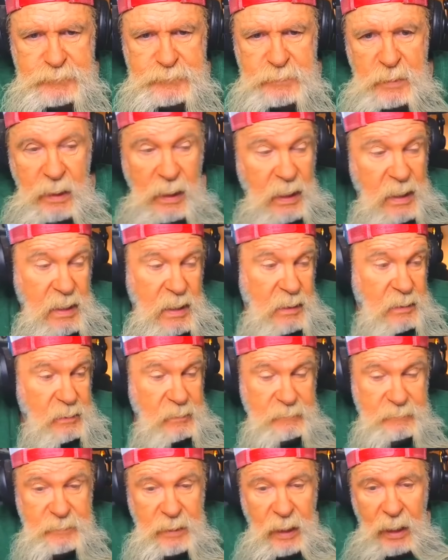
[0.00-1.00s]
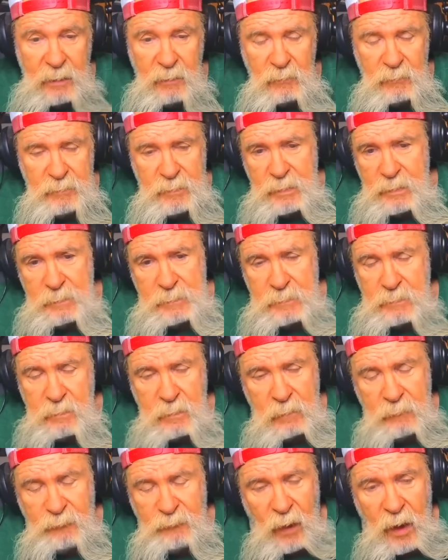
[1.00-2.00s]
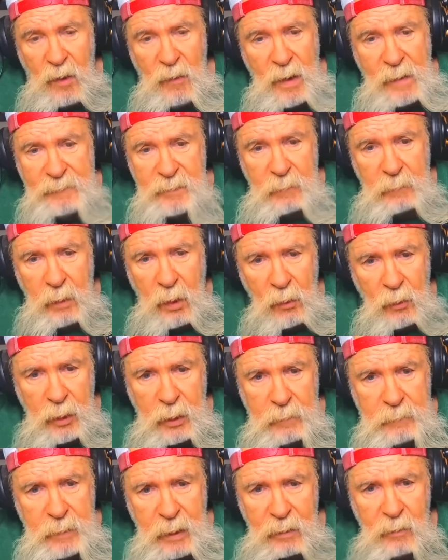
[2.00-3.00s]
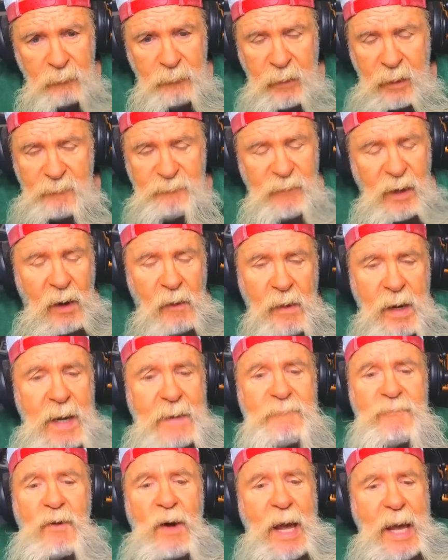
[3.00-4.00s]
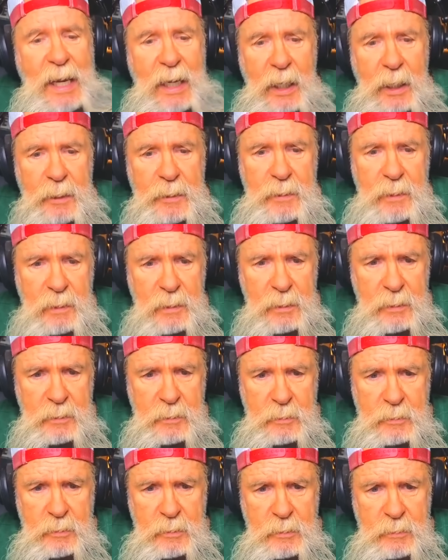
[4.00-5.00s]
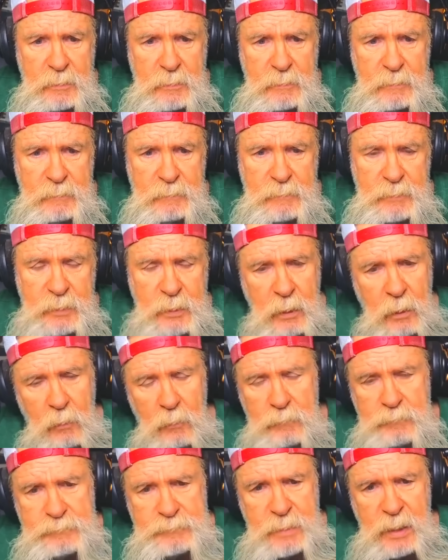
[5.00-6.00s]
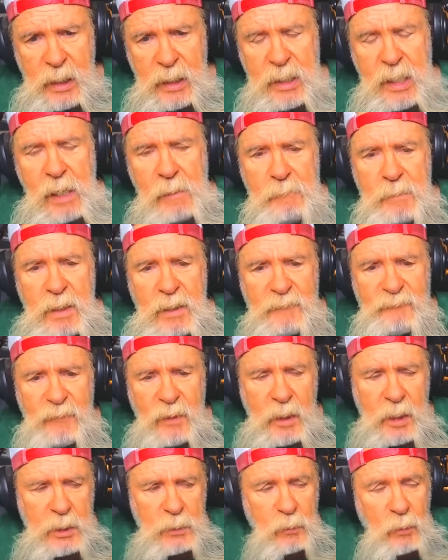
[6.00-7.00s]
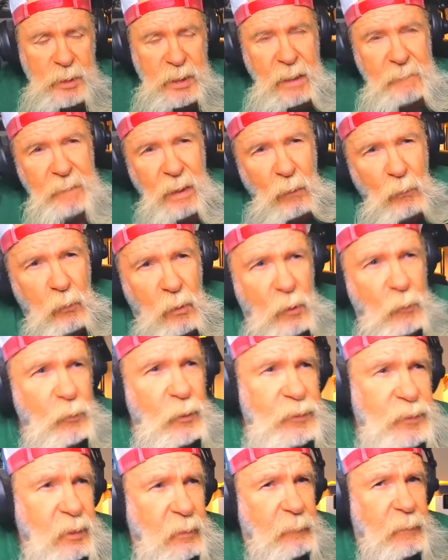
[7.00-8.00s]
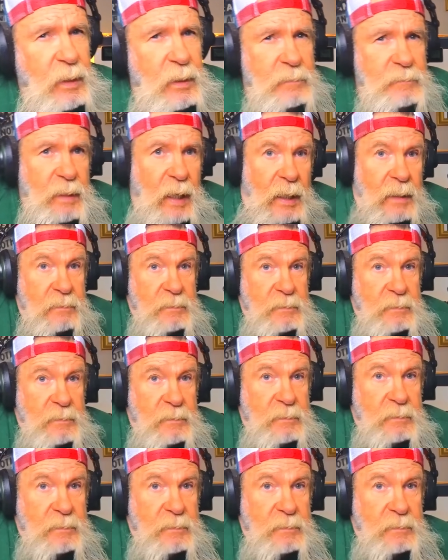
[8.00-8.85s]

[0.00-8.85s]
And Flair never brought it. I don't think Flair ever had it. So he gave me a finish one time. I worked with him, and I only